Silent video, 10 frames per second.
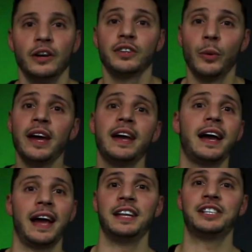So we're
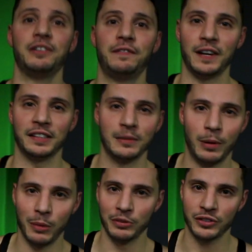here at Energy Fitness in
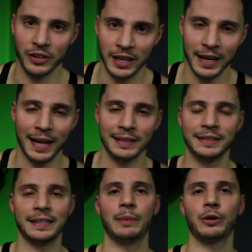Palmer's Green, and
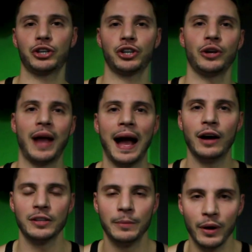today I'm going to show you
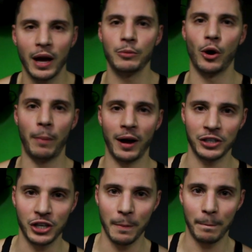how to build up your
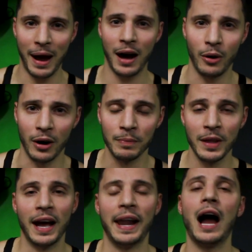punching power.
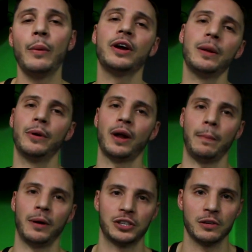And how we're going to build
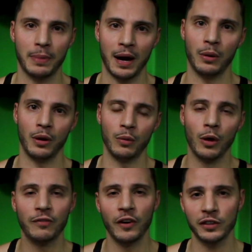up punching power?
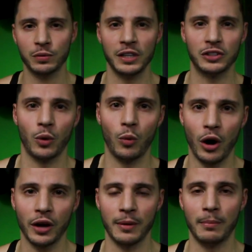Well, first we need to
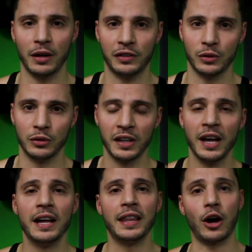work the muscles
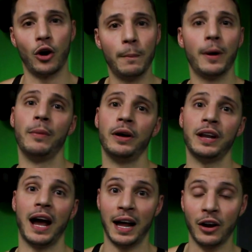that
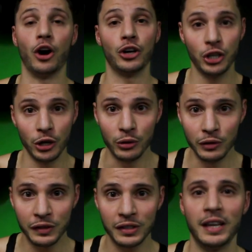complement and are
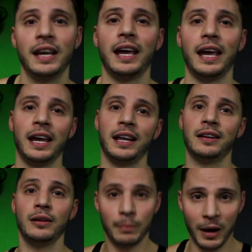used
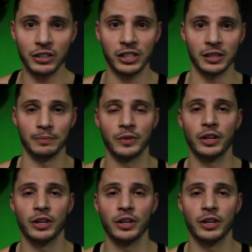in punching.